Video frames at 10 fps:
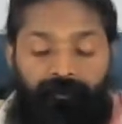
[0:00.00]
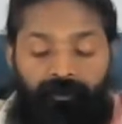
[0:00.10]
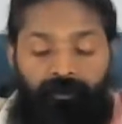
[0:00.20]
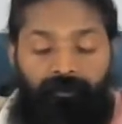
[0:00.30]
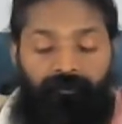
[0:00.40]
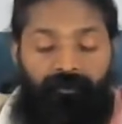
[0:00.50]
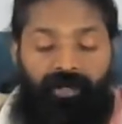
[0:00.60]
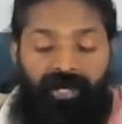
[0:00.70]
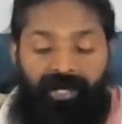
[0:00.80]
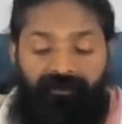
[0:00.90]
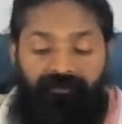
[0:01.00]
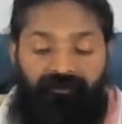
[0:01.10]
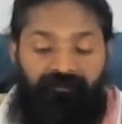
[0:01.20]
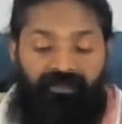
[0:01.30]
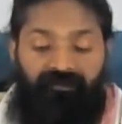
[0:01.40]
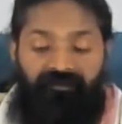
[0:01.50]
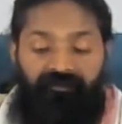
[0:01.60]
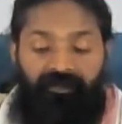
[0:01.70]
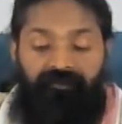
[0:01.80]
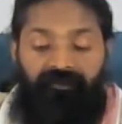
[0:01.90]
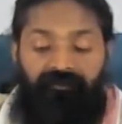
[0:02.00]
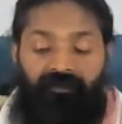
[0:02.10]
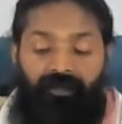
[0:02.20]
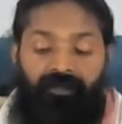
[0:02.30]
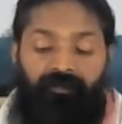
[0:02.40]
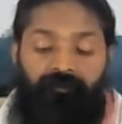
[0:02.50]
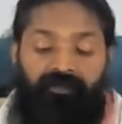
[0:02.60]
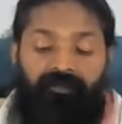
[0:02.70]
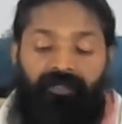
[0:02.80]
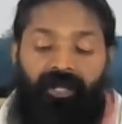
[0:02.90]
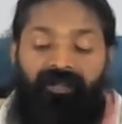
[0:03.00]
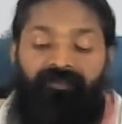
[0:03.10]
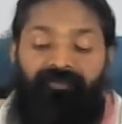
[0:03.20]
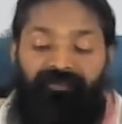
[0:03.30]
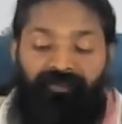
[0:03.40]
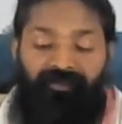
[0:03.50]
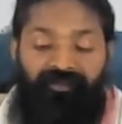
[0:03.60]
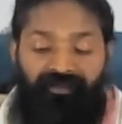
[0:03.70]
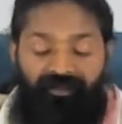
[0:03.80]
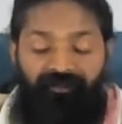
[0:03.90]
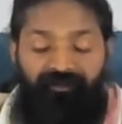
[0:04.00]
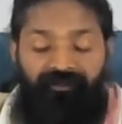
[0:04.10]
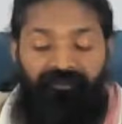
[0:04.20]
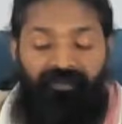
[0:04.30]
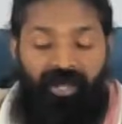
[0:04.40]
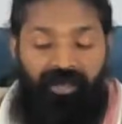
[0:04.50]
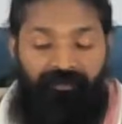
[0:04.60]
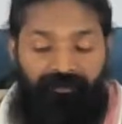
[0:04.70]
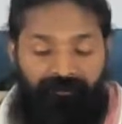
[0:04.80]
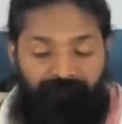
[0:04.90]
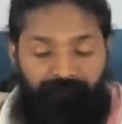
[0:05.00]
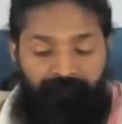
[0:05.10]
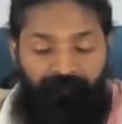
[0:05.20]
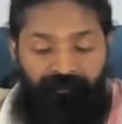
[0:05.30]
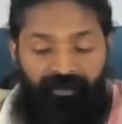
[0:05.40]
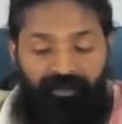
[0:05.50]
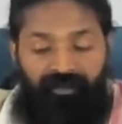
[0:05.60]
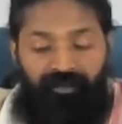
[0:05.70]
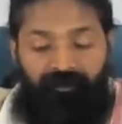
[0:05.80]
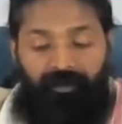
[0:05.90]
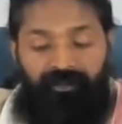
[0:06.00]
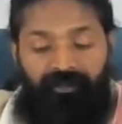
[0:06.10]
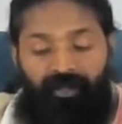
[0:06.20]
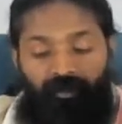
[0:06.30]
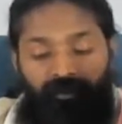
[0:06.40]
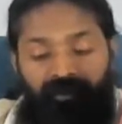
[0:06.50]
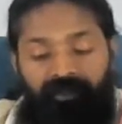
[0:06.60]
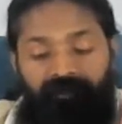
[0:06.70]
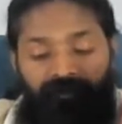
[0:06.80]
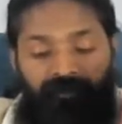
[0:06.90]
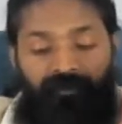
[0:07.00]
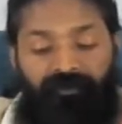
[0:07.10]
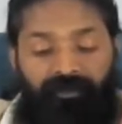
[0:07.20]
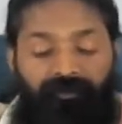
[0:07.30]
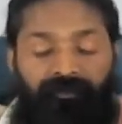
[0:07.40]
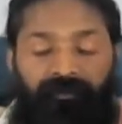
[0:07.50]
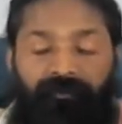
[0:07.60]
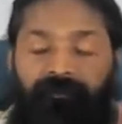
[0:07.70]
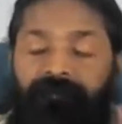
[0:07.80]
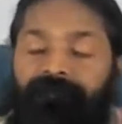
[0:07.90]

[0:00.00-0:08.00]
So I think there's nothing wrong with the artificial intelligence either, but the only difference is